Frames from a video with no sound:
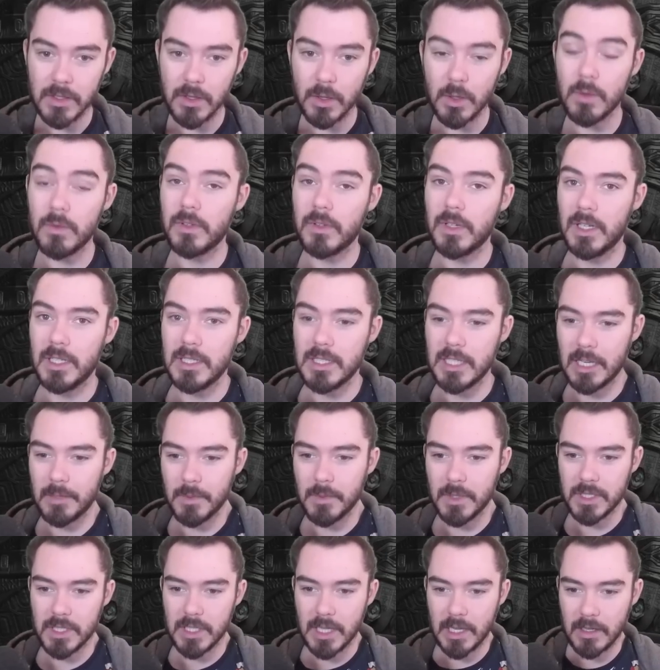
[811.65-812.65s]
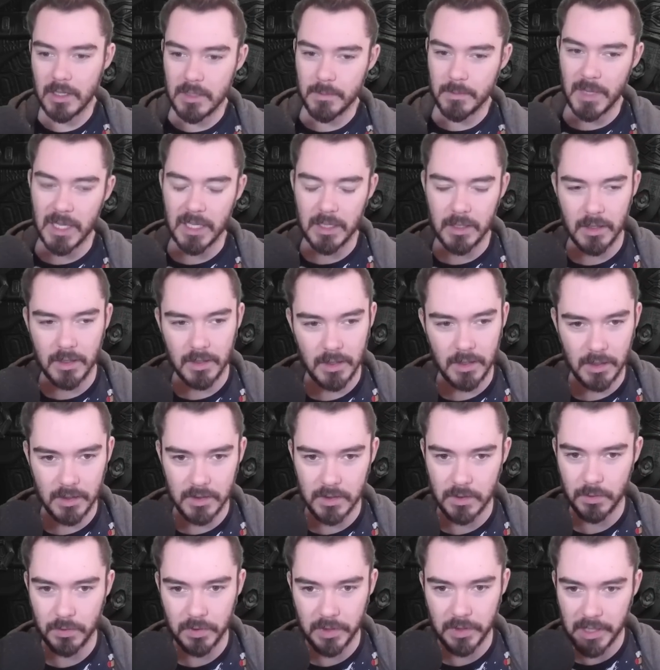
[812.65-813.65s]
over on Deadwood Jedi's. Make it, I think
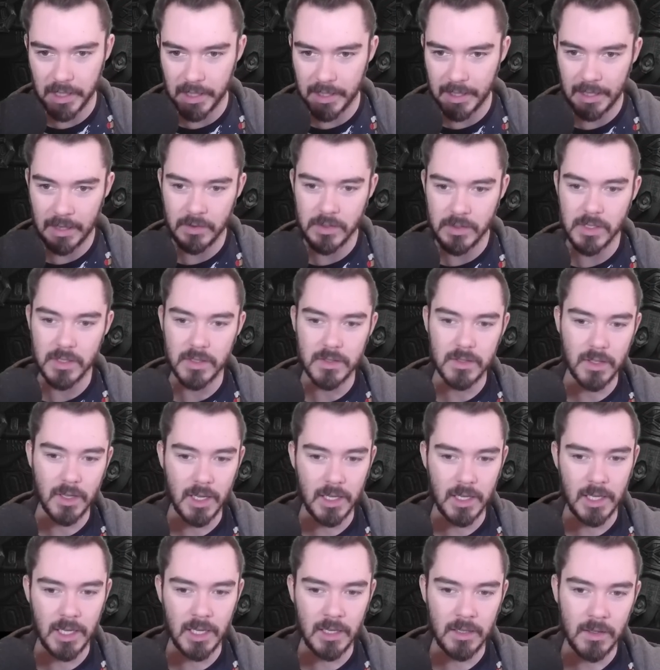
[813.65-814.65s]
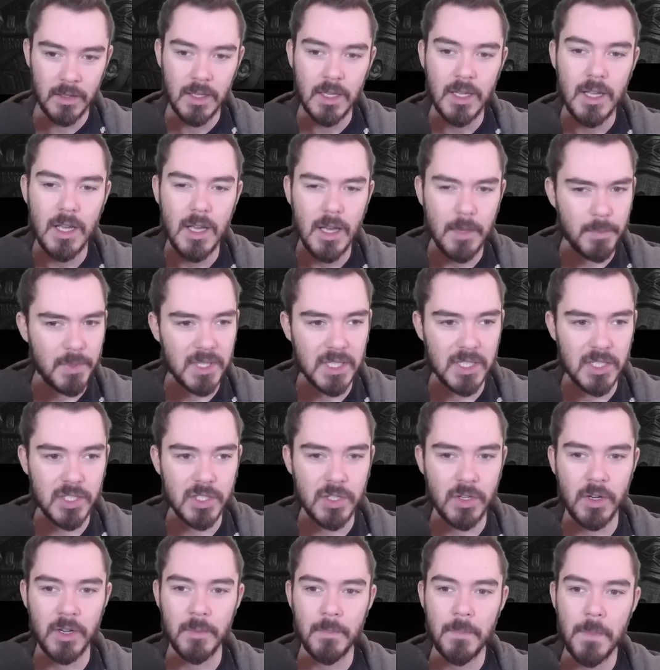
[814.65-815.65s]
it's a free account and sign in. Pretty
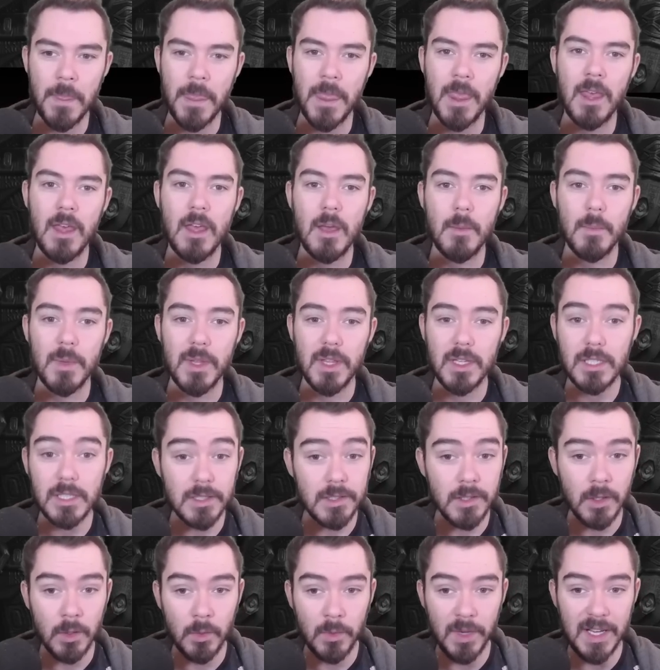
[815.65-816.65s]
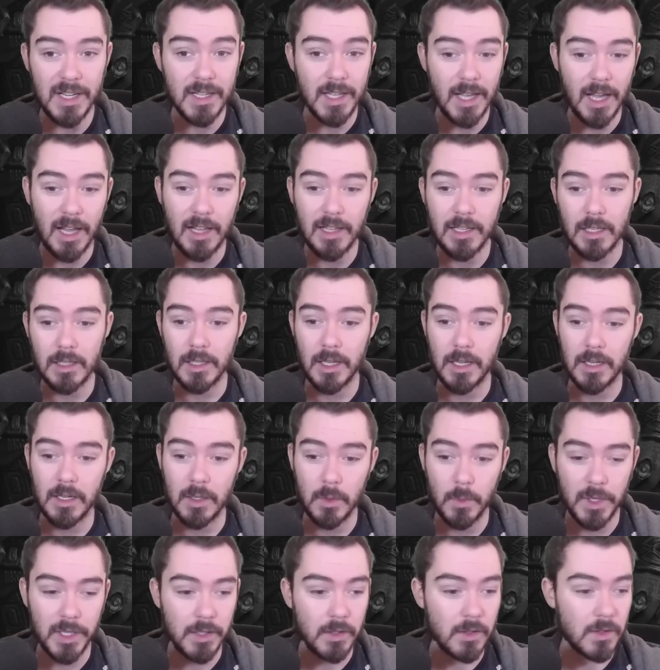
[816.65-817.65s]
sure. But this is an arena
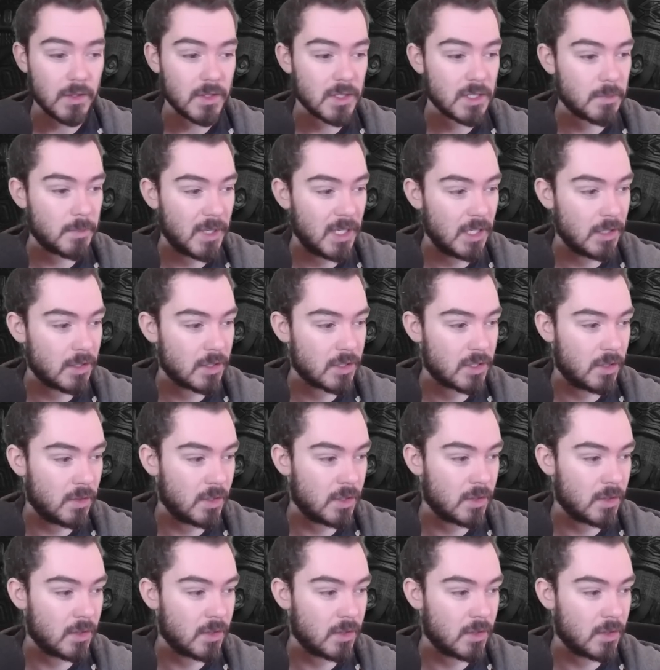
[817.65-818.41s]
calculator where you can speed tune